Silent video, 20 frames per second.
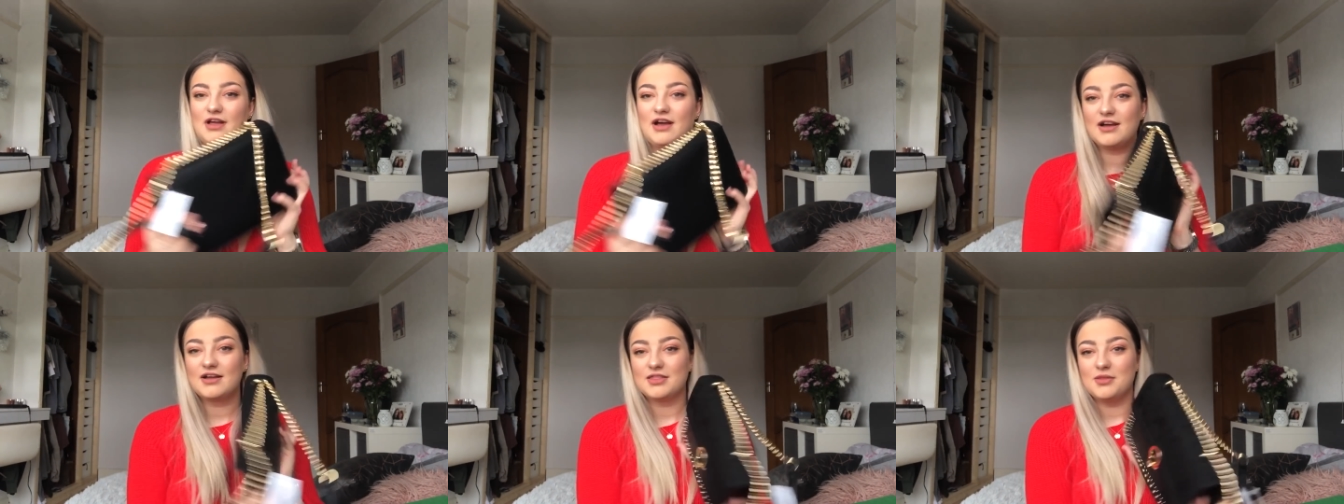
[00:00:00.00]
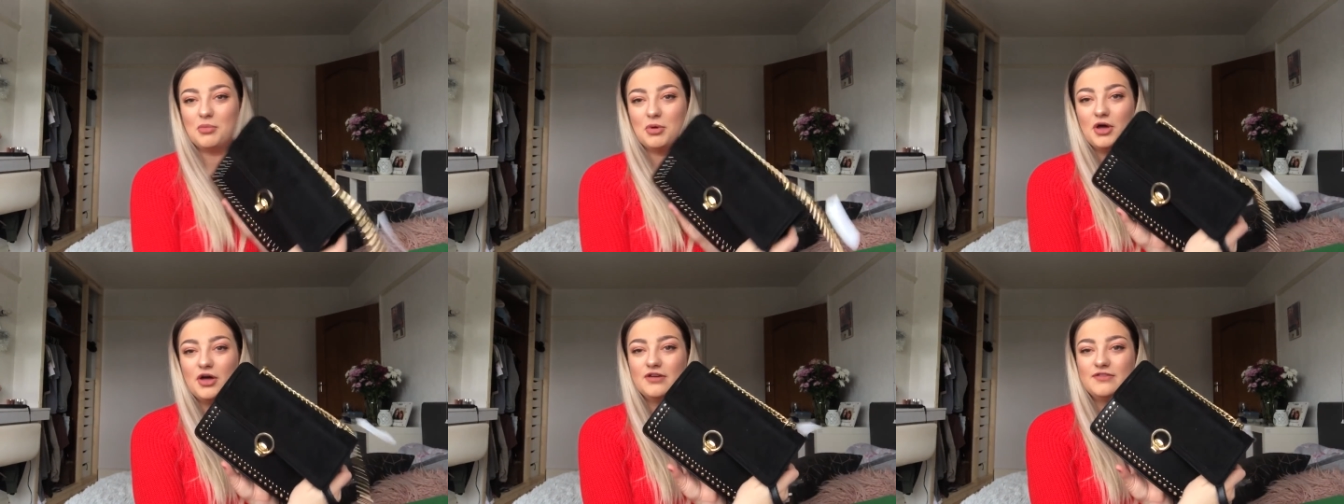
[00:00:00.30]
like
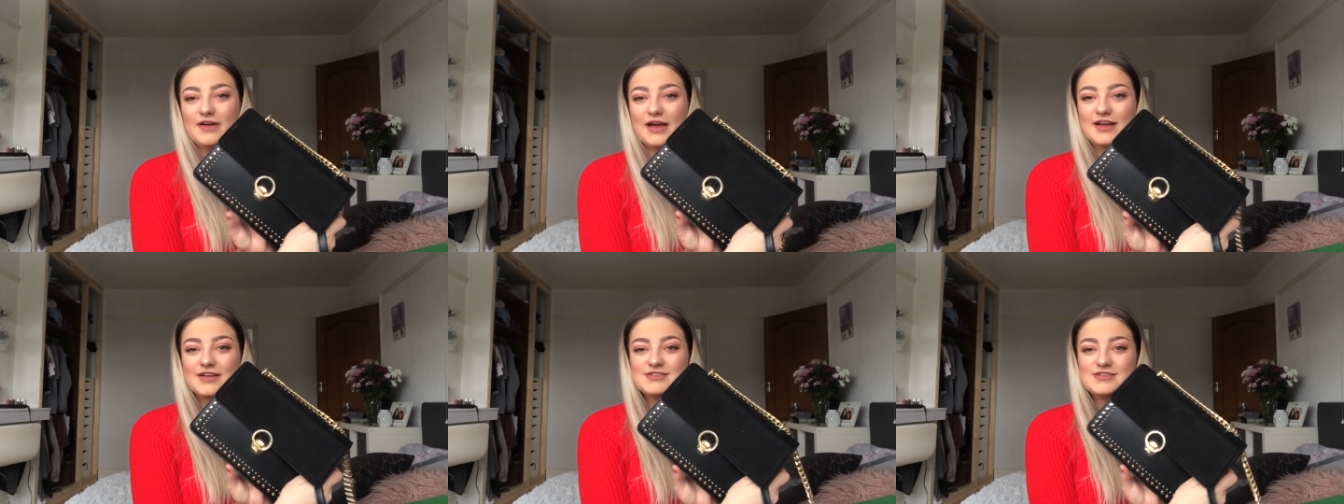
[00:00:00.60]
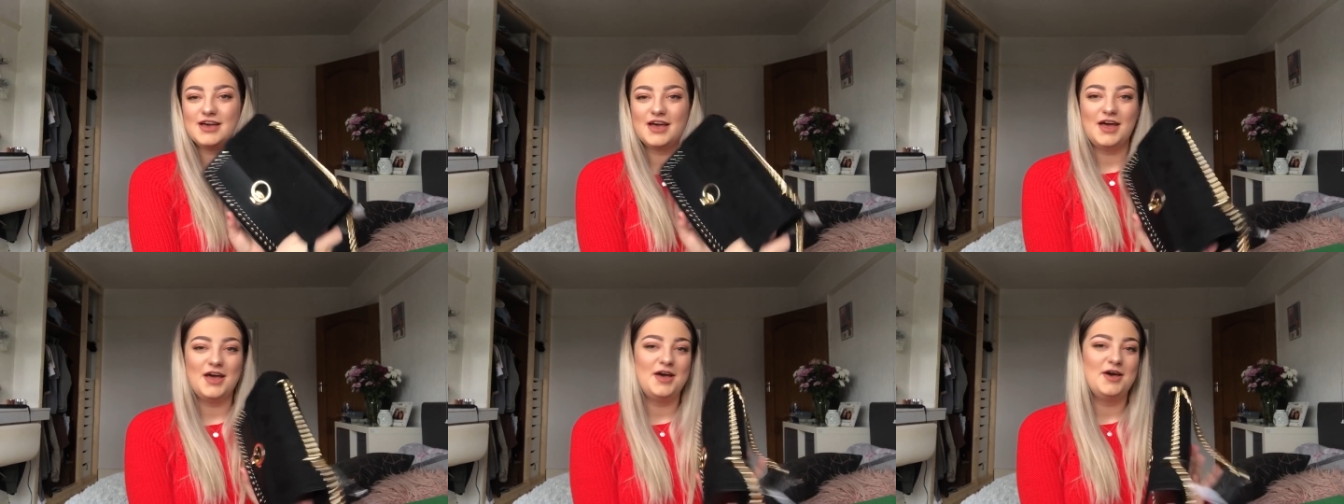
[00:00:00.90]
the
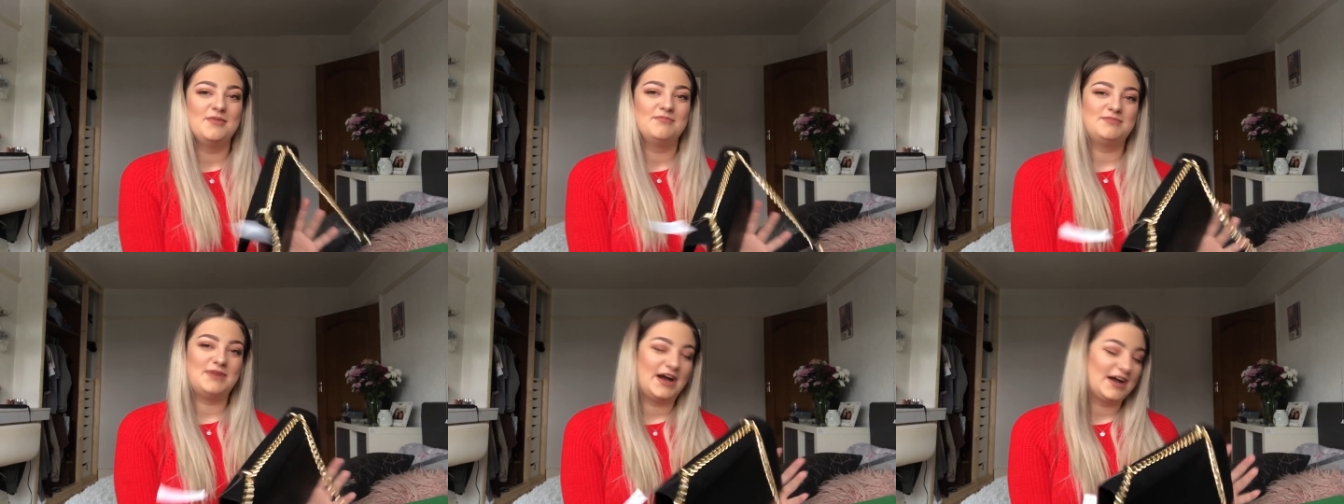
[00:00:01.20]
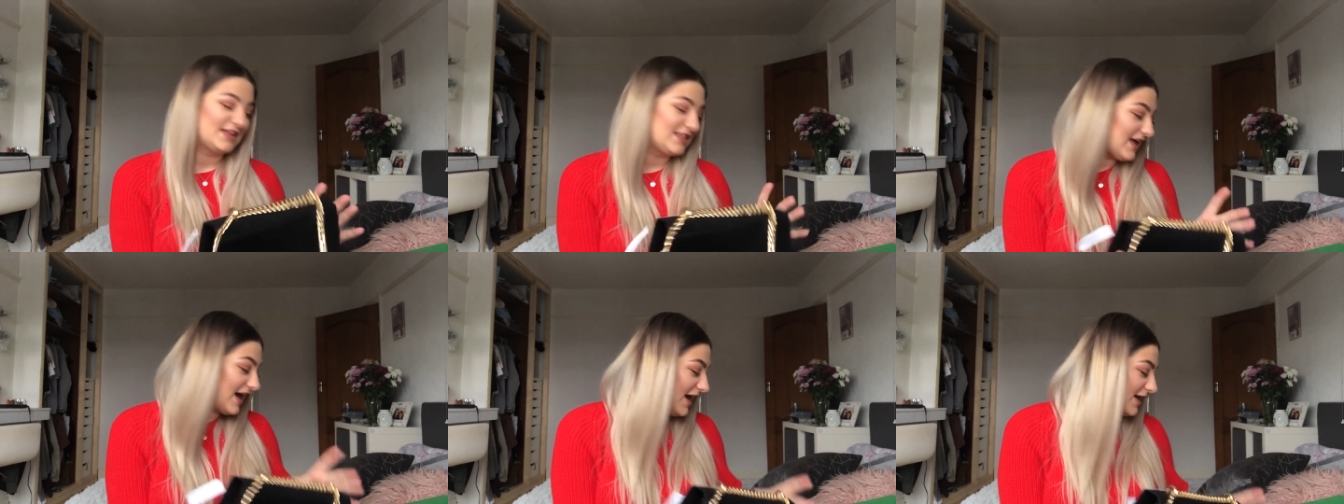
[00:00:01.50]
perfect
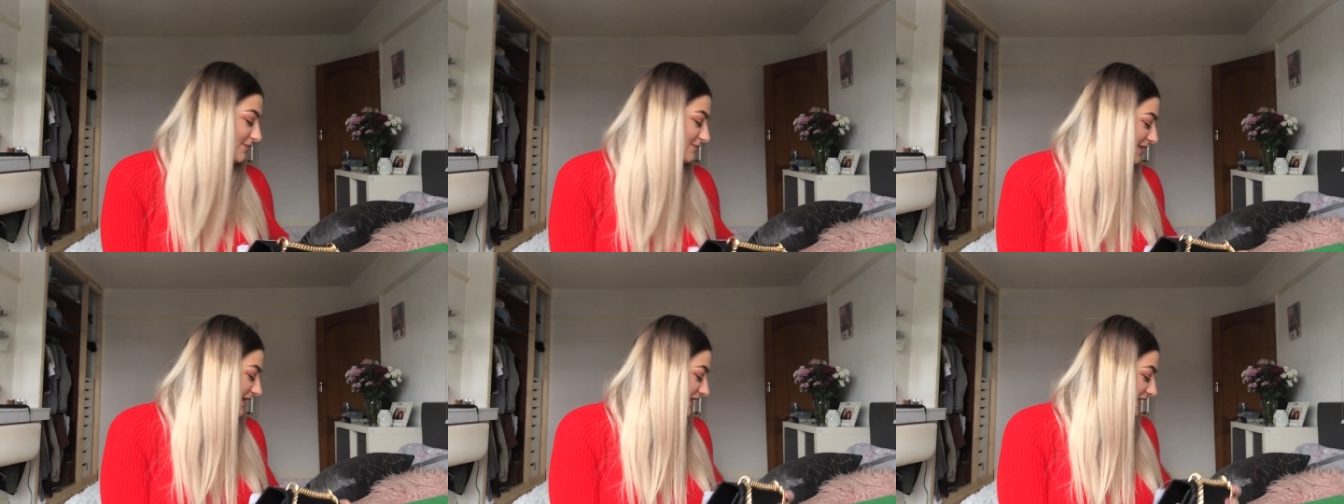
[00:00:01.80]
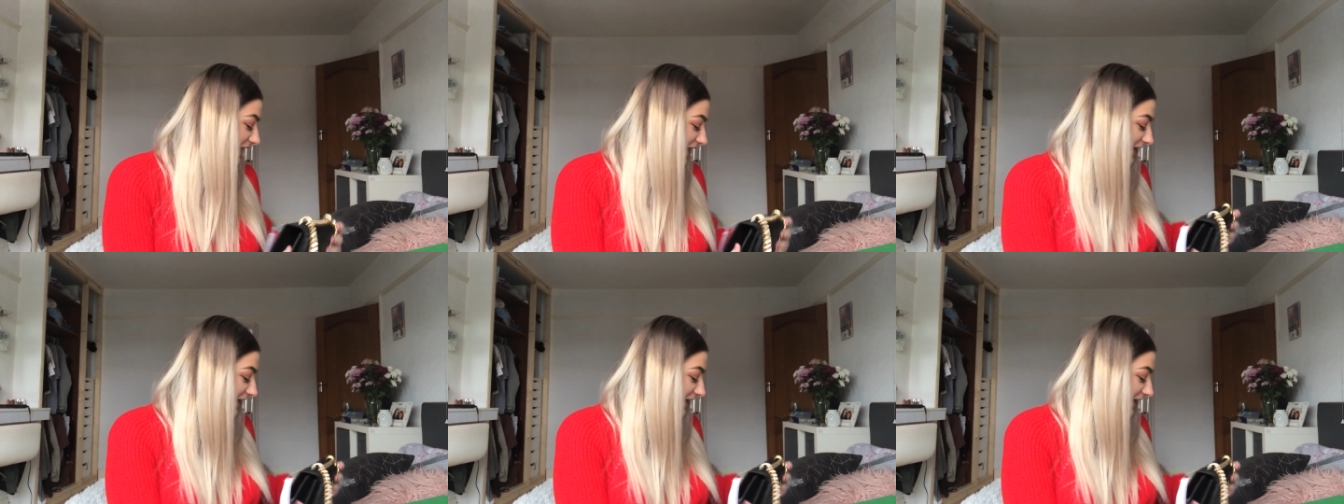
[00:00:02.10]
bag that I've been